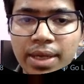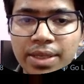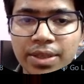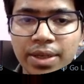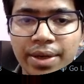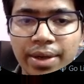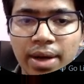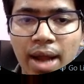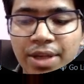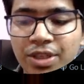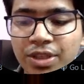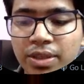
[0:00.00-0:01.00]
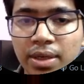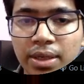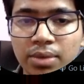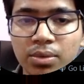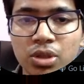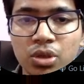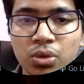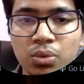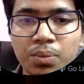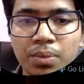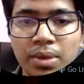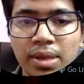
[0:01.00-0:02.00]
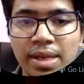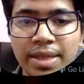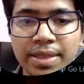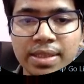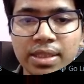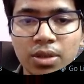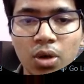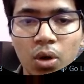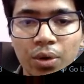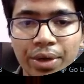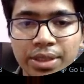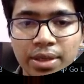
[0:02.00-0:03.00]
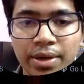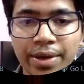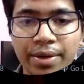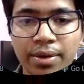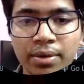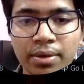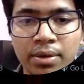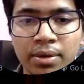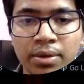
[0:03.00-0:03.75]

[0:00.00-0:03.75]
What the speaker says: itr equals to list dot iterator,